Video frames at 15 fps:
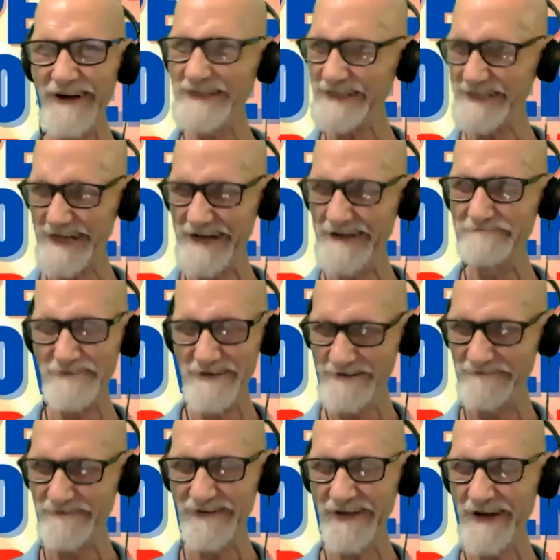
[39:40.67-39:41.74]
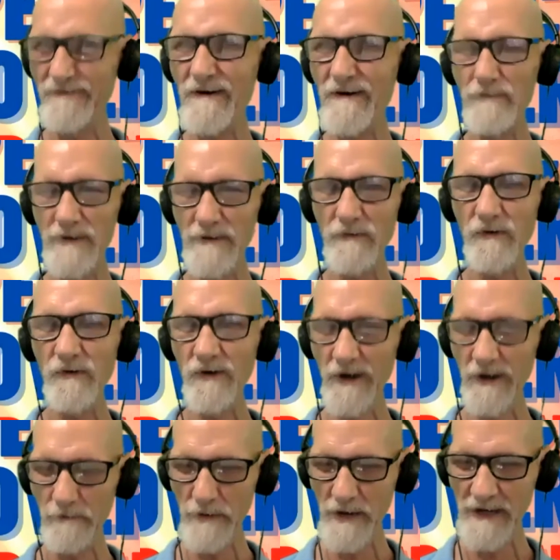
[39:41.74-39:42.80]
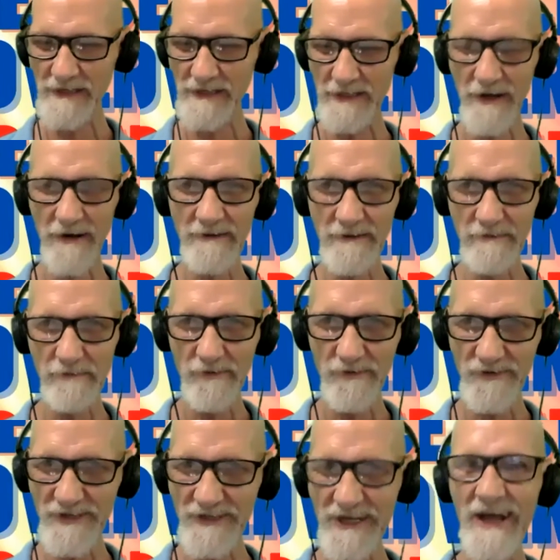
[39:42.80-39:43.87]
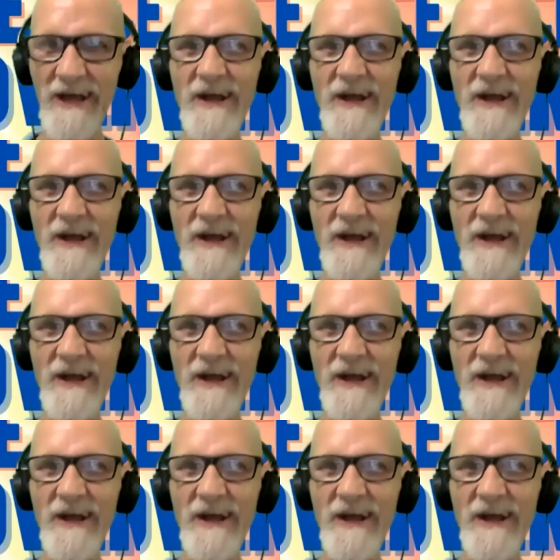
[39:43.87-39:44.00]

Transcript: state people. They want people who are going to pay deductibles.